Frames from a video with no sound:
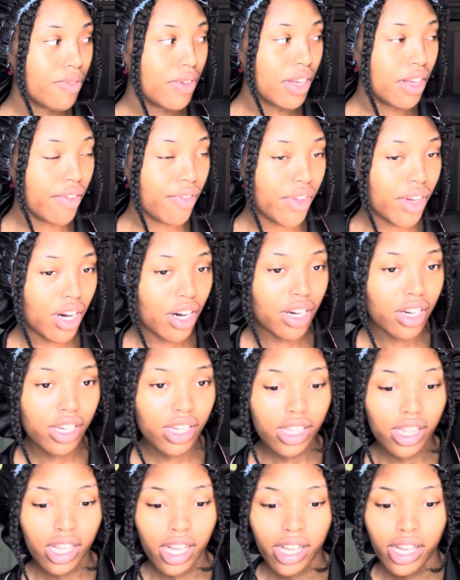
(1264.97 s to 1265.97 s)
if y'all
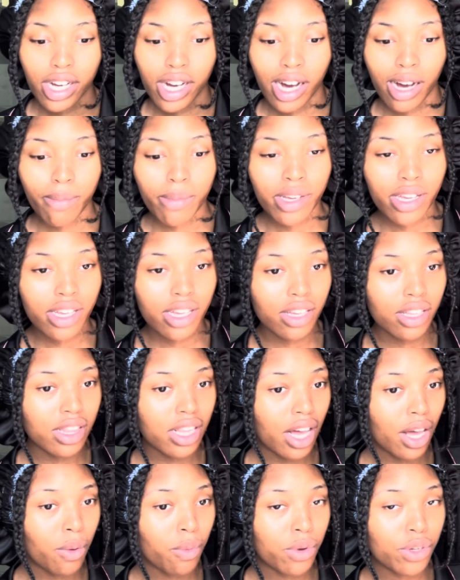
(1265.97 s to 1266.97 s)
could like comment and
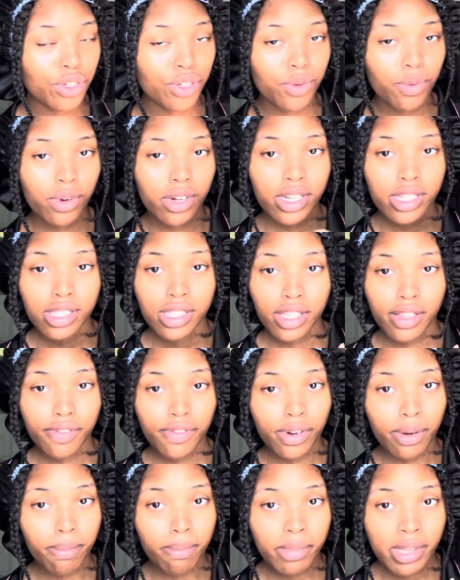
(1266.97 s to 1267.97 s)
like what you want to see
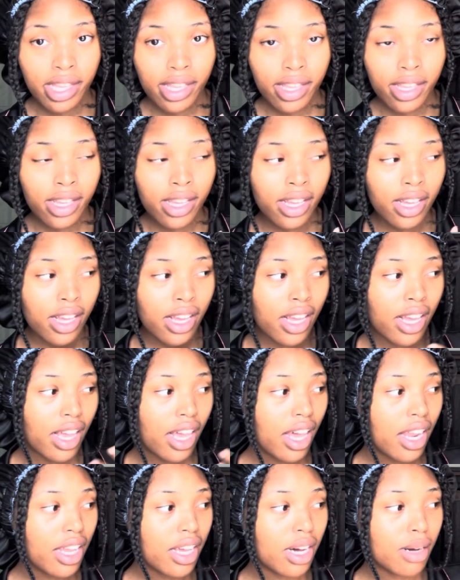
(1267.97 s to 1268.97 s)
from me,
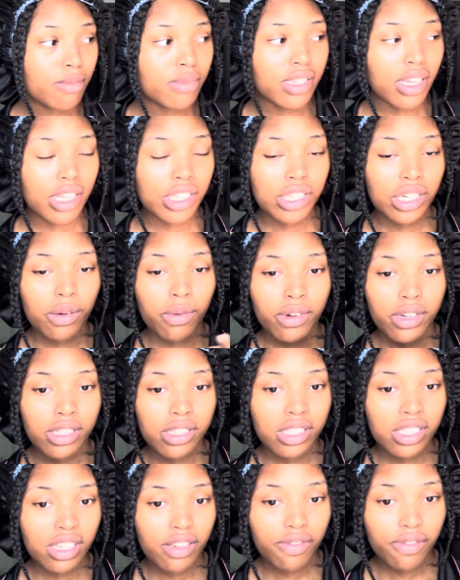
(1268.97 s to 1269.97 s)
any updates y'all want to
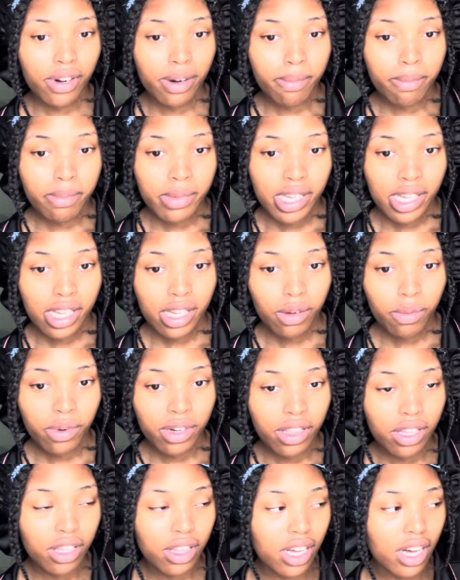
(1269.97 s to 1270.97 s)
see from me,
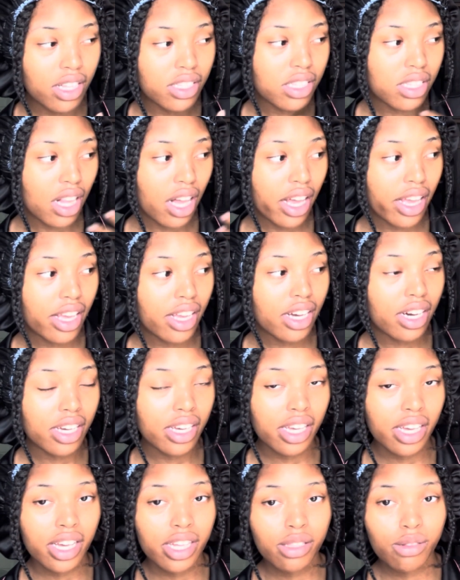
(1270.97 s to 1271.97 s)
whether that's like,
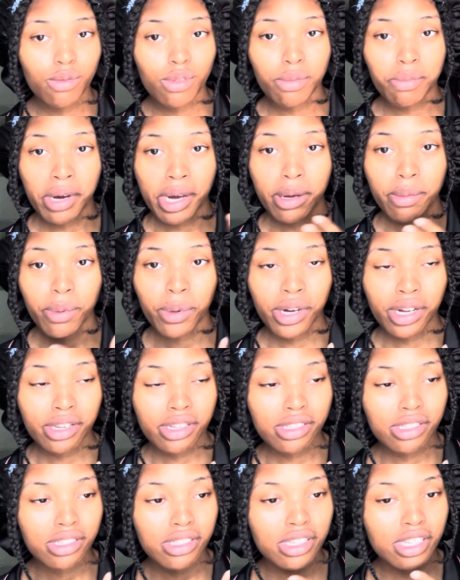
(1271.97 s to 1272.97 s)
again, with my
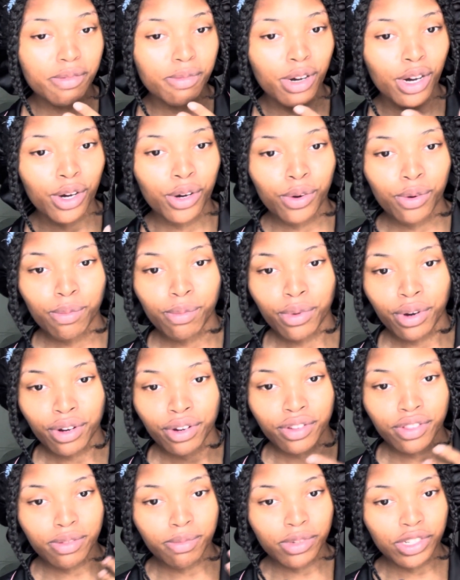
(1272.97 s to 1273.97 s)
pregnancy, my home
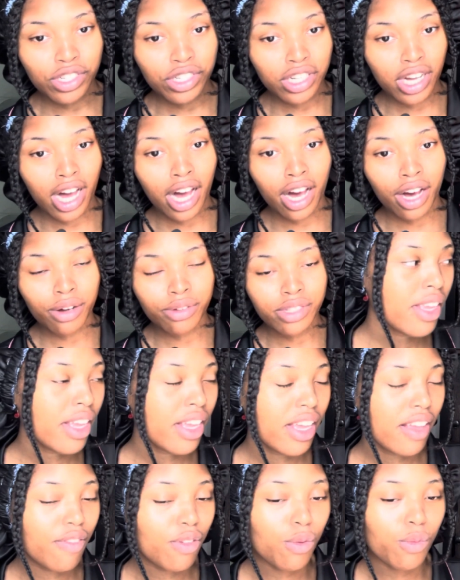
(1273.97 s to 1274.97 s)
birth, my child.
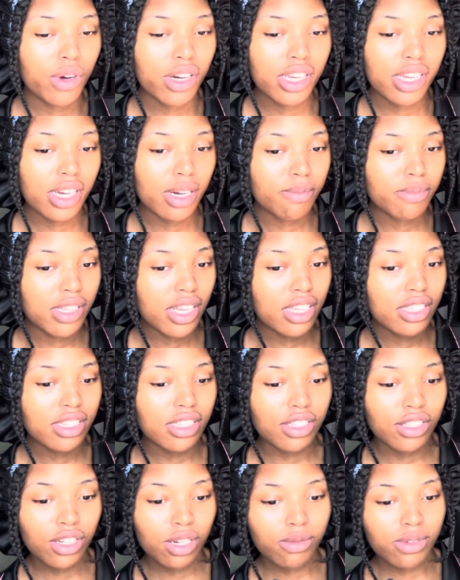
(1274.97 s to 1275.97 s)
If you want any updates
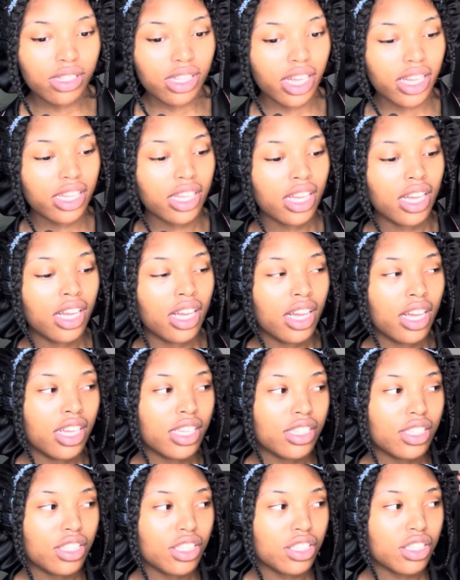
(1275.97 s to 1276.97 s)
in terms of like
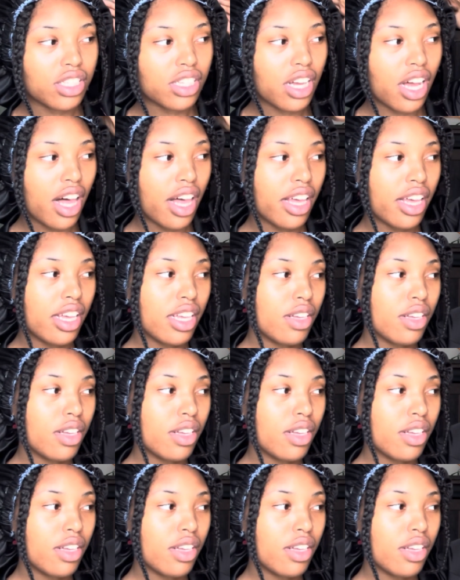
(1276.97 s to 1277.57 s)
just to have